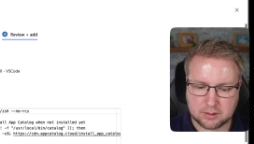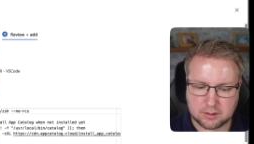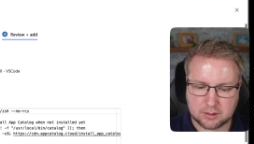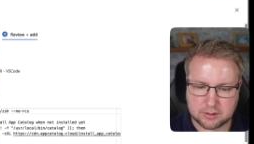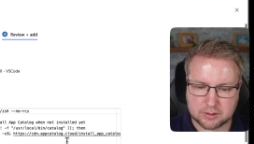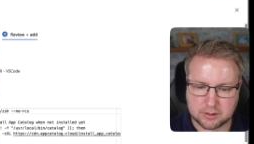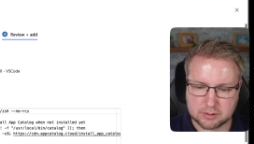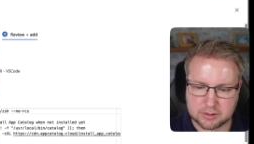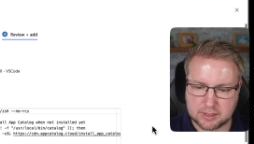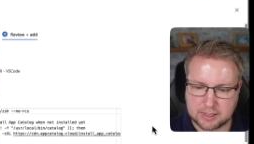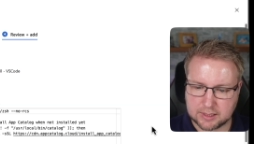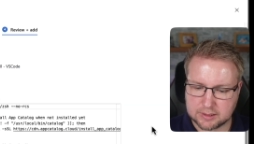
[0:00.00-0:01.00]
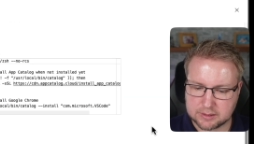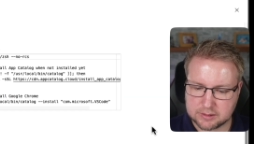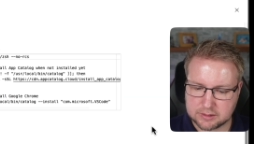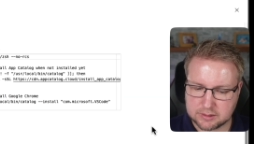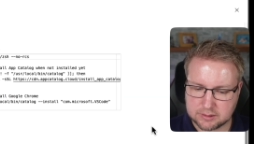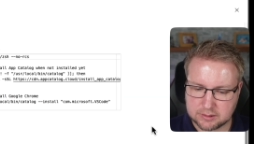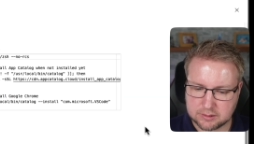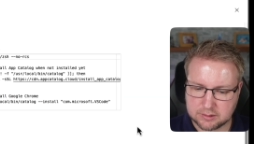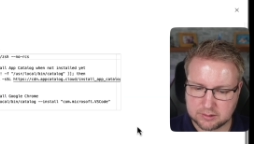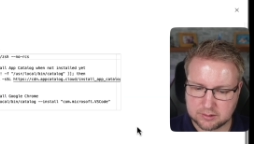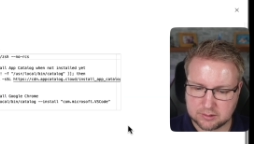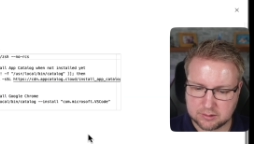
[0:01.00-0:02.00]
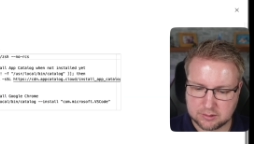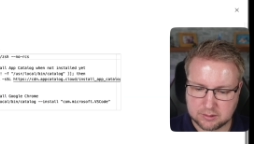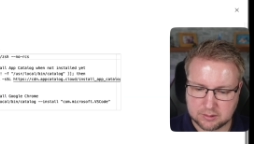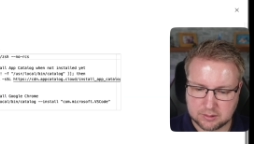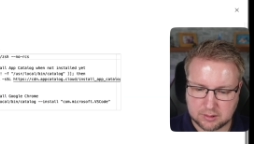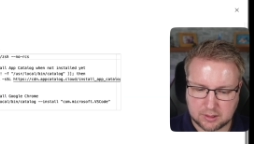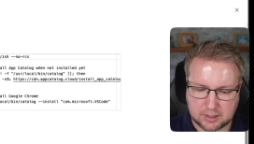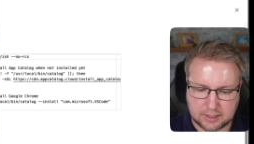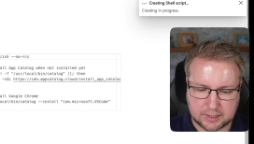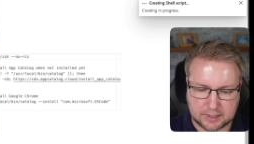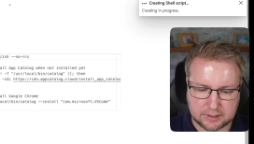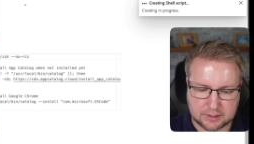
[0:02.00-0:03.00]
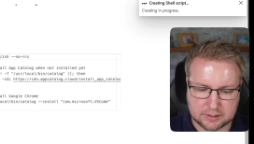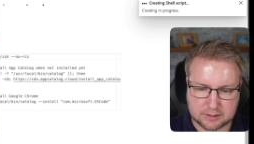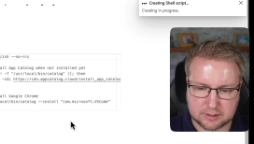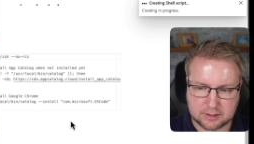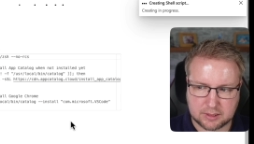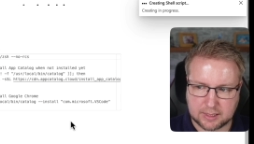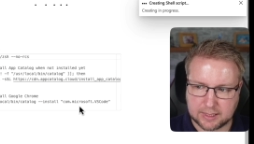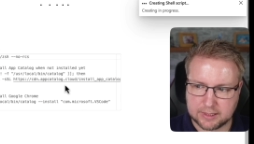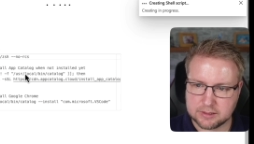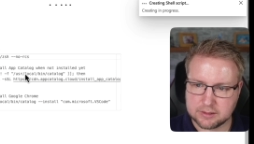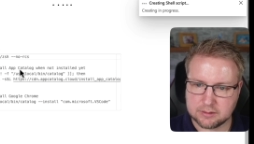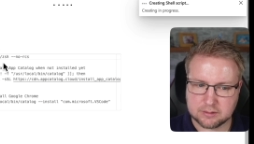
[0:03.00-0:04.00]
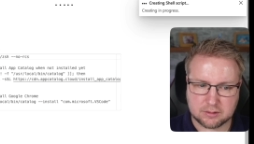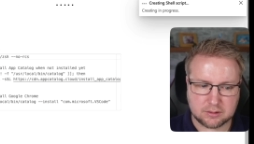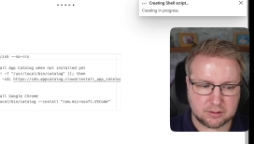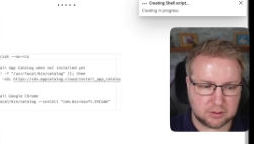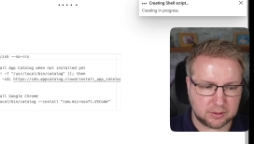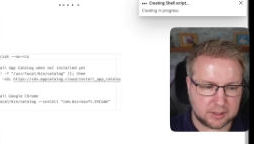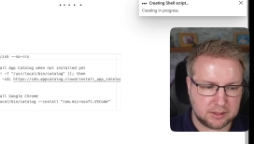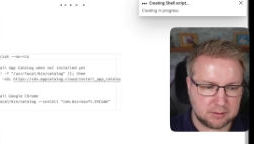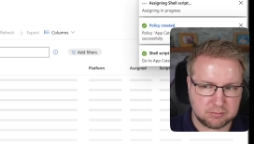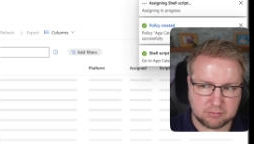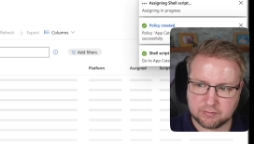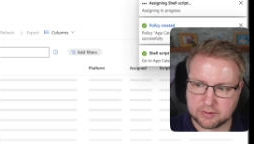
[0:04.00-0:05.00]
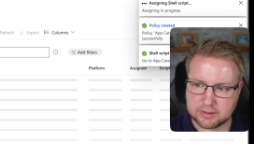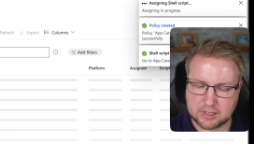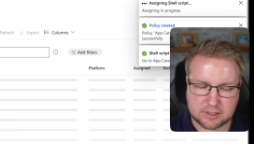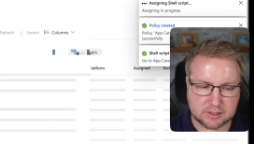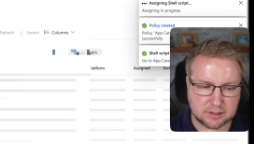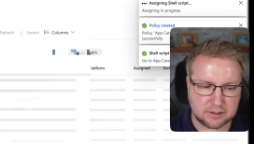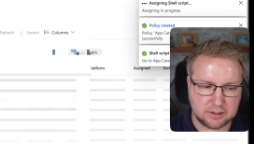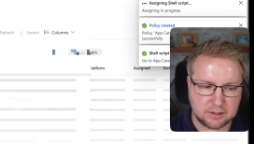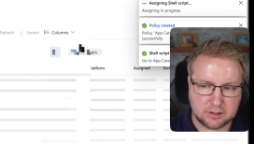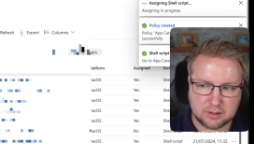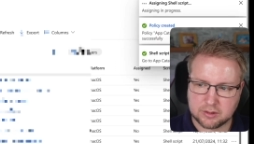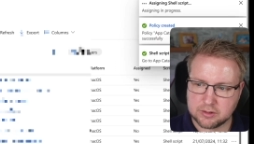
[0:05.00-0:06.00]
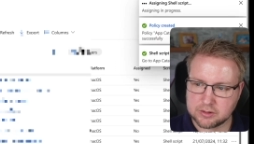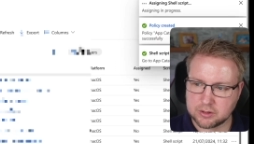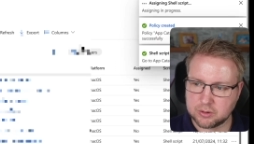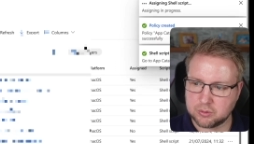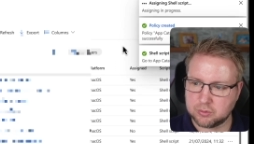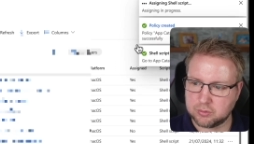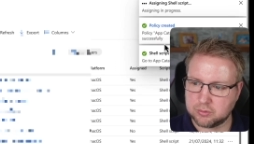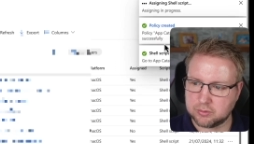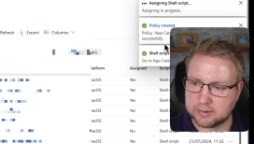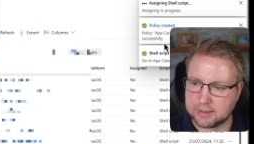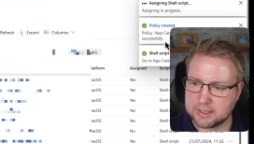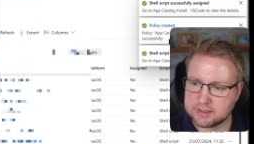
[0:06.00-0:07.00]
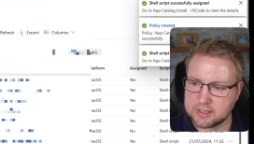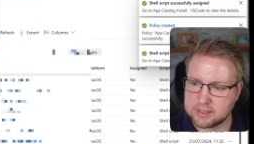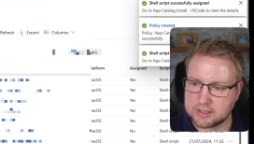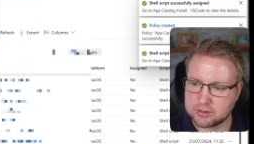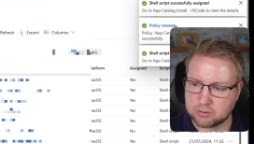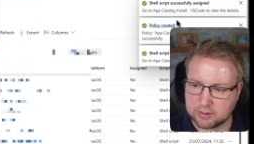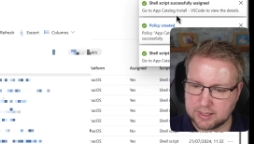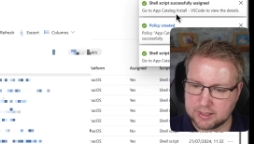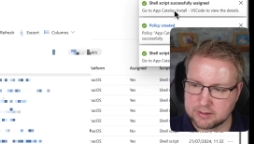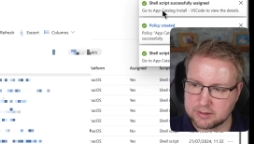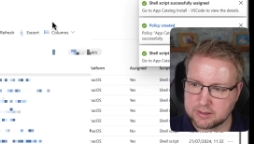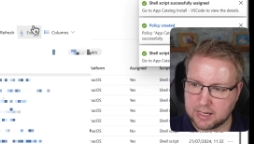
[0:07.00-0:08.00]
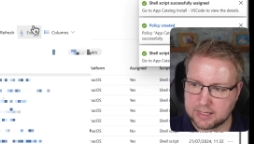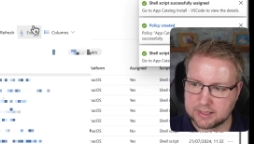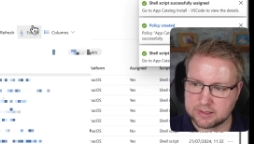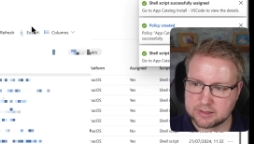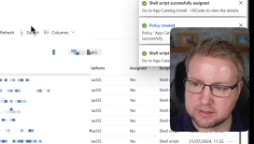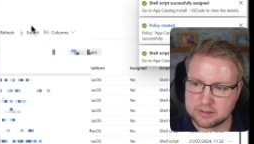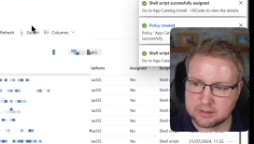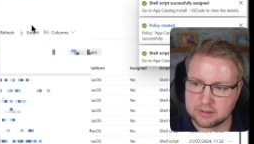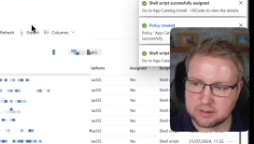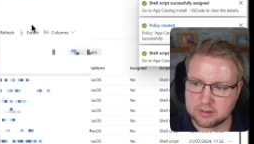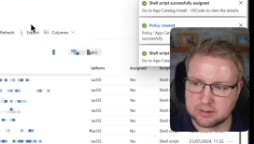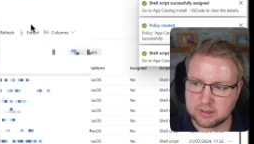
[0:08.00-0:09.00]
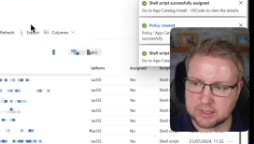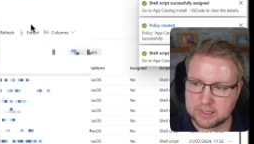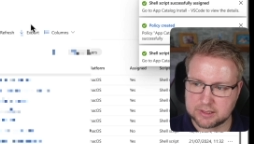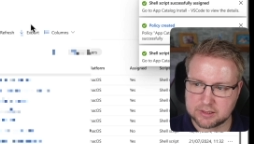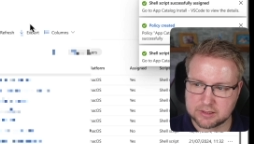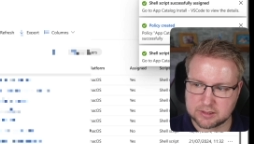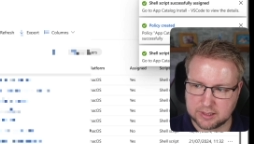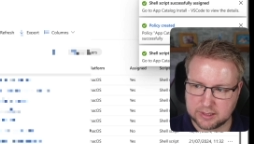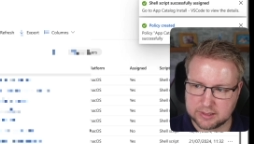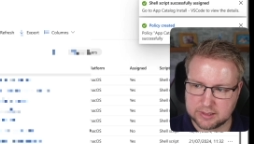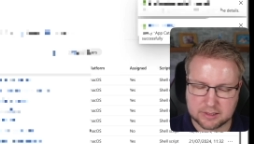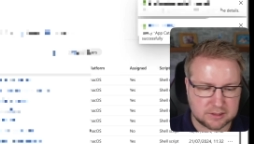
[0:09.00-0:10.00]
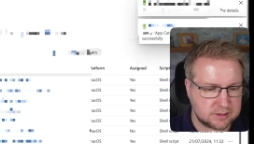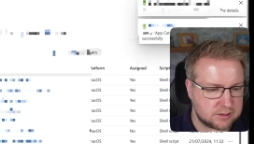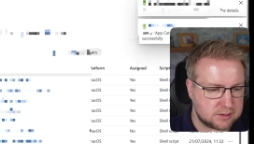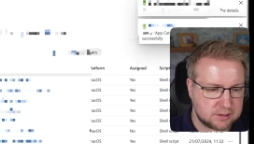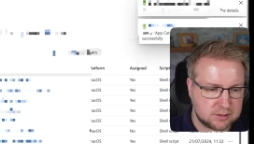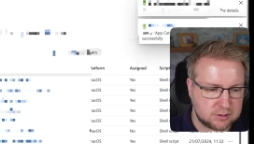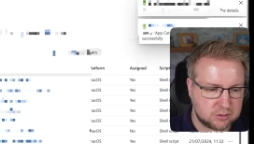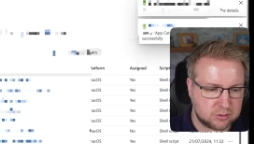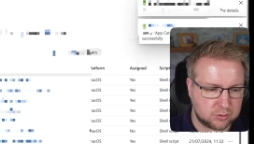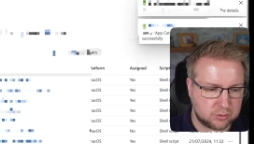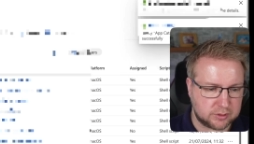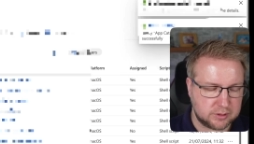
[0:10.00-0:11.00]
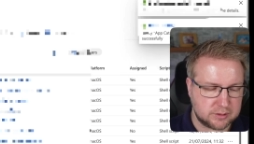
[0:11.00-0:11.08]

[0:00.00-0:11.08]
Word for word: Choose next and add. Okay, fantastic. So that's it, it's created and it's assigned it. All good.